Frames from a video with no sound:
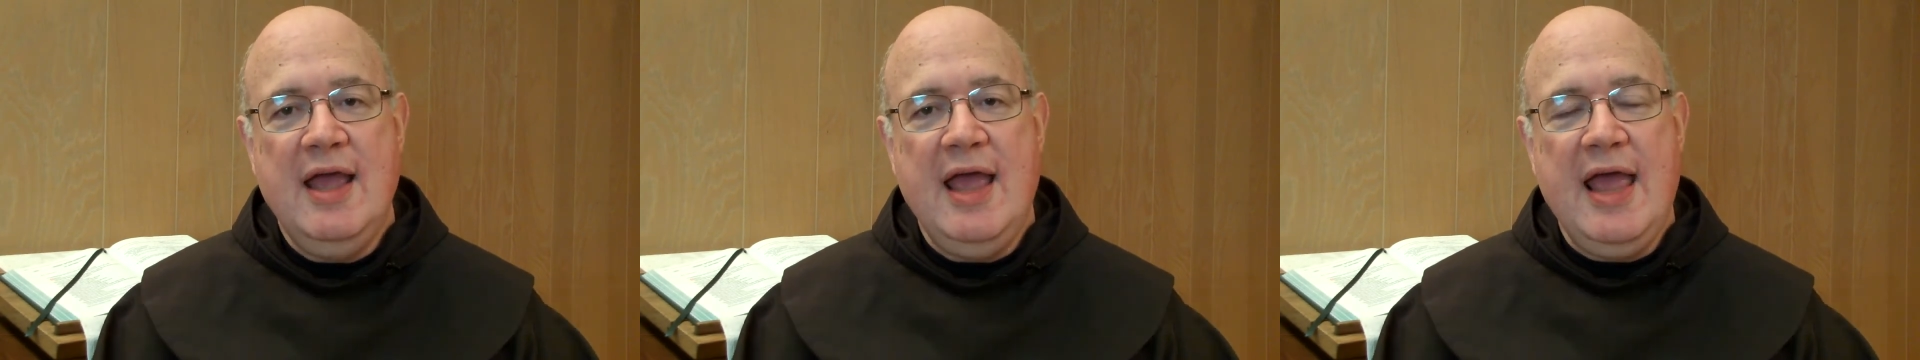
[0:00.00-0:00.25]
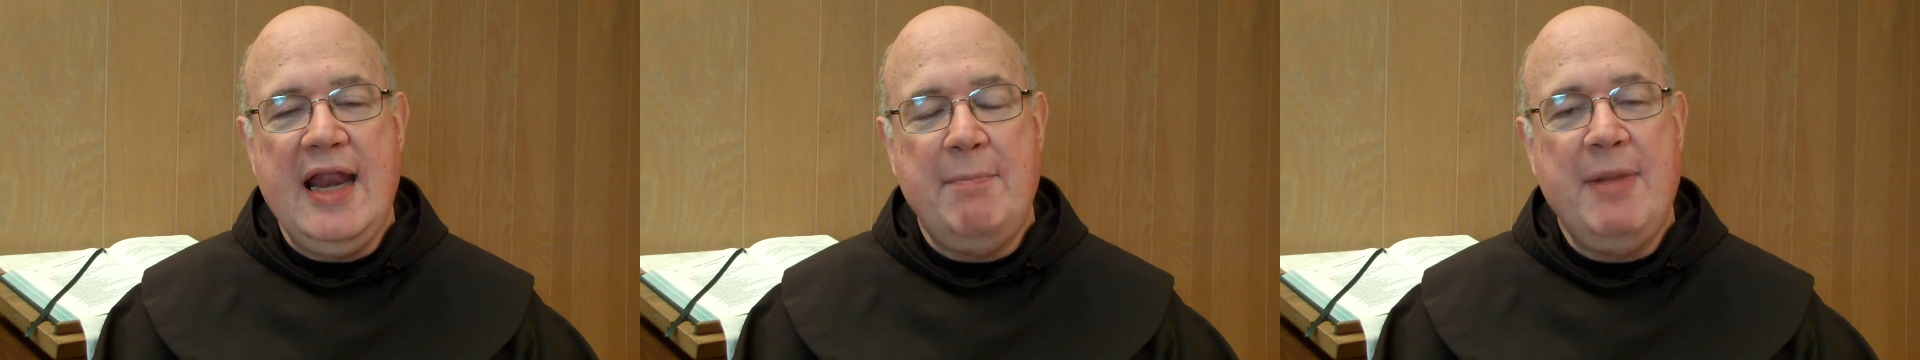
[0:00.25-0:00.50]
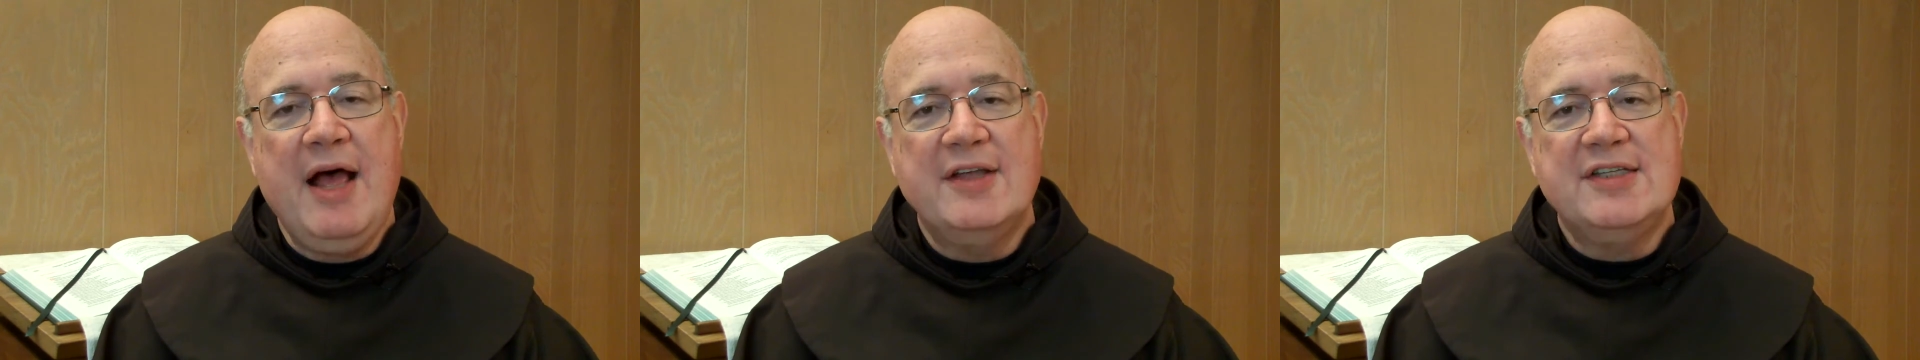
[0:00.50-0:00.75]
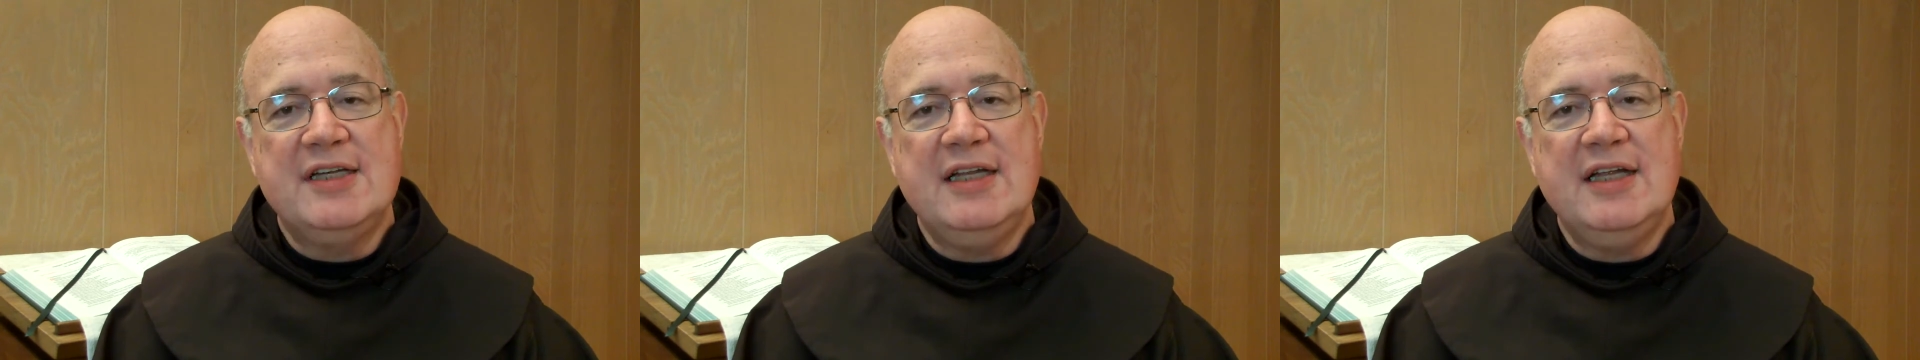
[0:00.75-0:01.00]
an
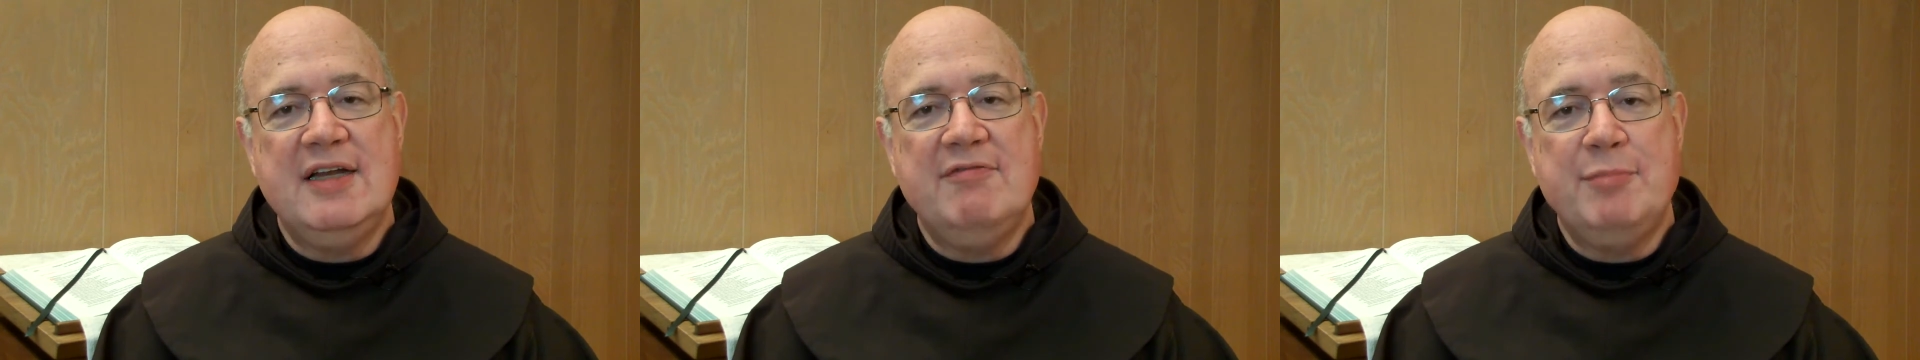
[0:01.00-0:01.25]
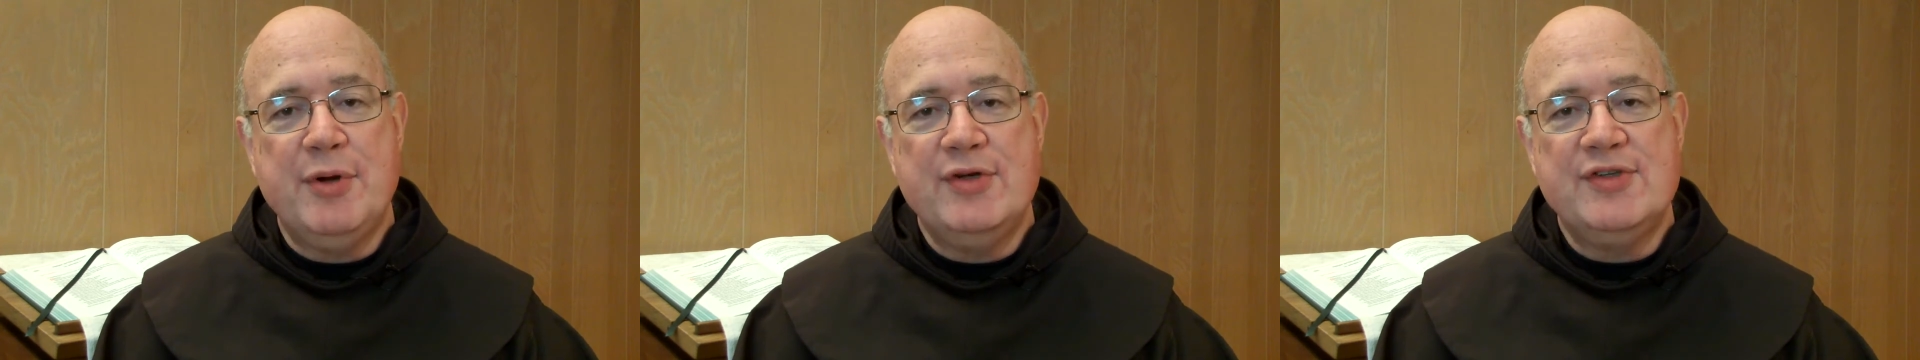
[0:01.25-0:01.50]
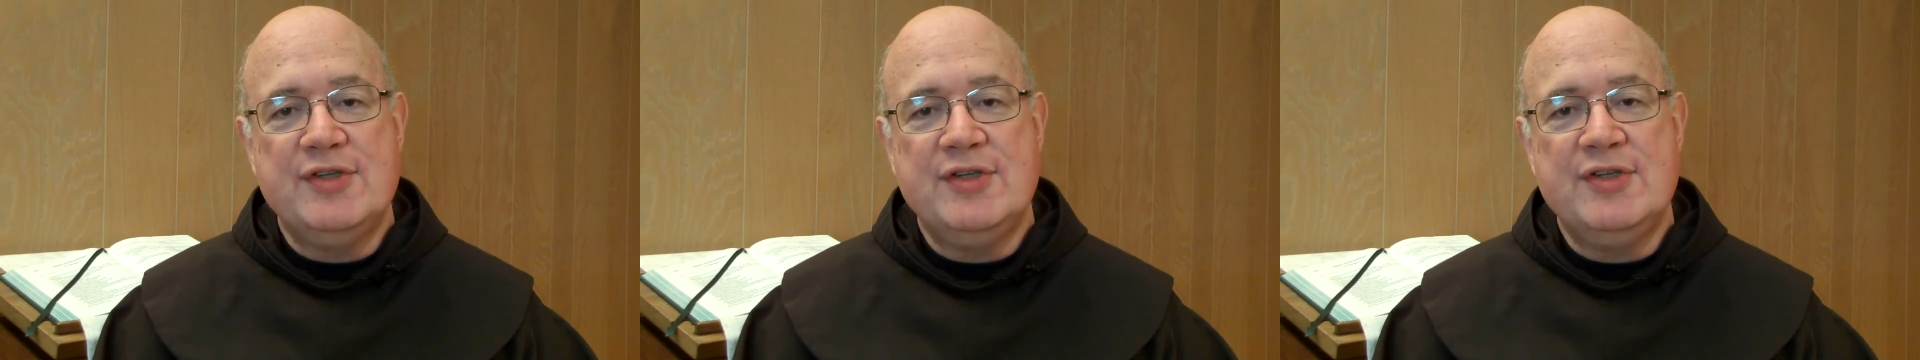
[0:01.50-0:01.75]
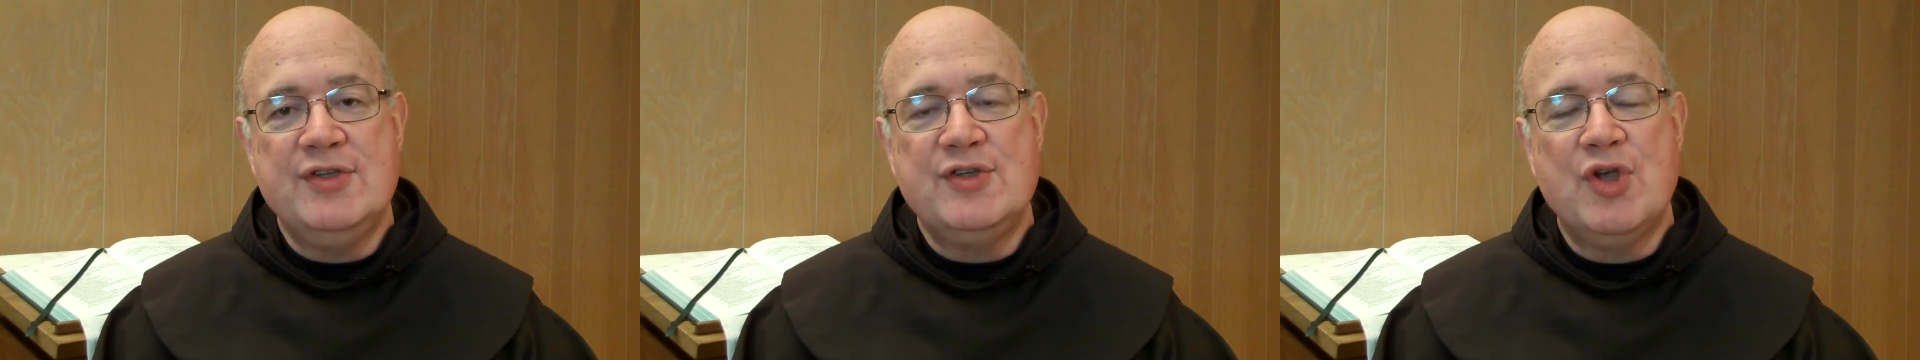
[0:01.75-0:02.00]
apostolate of
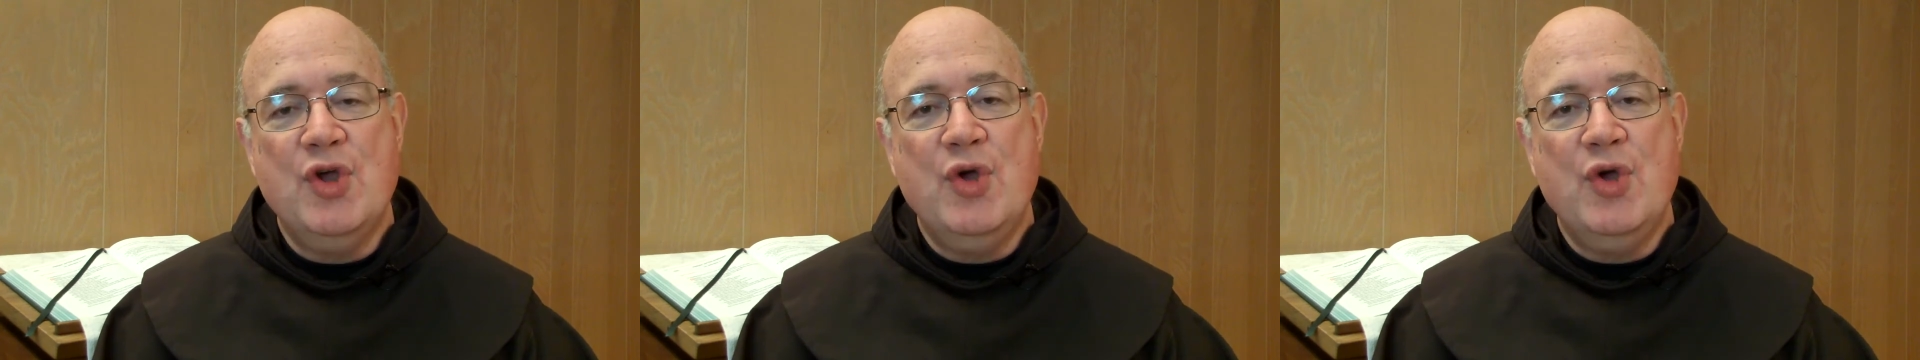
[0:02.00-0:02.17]
persons